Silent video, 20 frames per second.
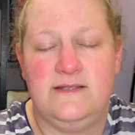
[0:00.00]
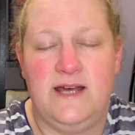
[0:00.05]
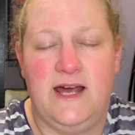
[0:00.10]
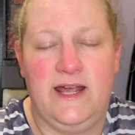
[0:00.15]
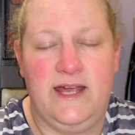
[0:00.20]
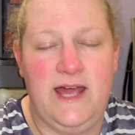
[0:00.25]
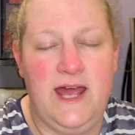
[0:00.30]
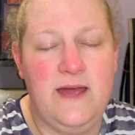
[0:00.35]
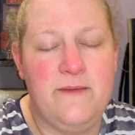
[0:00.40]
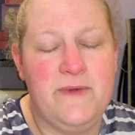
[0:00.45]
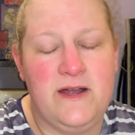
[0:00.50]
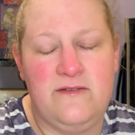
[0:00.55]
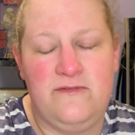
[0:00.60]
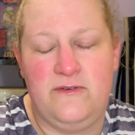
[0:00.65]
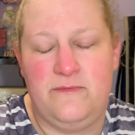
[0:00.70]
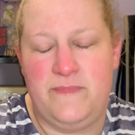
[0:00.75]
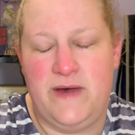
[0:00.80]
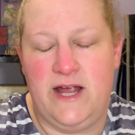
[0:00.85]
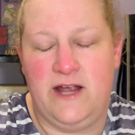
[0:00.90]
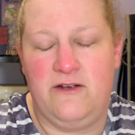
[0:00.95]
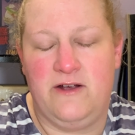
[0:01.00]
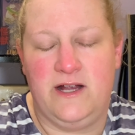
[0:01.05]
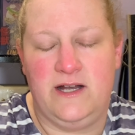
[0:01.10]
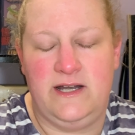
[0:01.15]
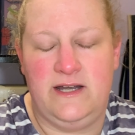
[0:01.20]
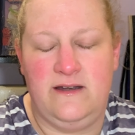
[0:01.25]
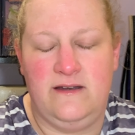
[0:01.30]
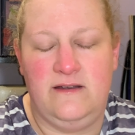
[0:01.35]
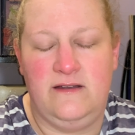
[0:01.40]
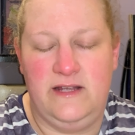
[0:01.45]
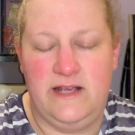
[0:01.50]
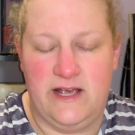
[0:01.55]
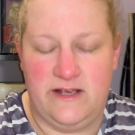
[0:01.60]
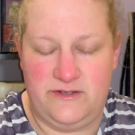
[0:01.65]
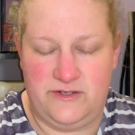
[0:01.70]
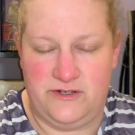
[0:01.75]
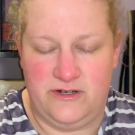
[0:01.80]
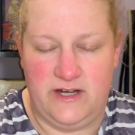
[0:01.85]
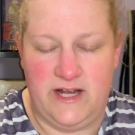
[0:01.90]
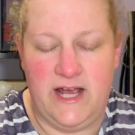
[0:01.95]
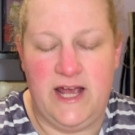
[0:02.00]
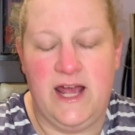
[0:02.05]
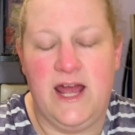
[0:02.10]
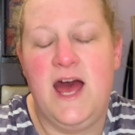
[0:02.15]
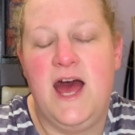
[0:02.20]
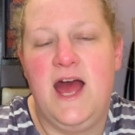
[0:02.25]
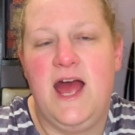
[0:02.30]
I came out of a migraine yesterday,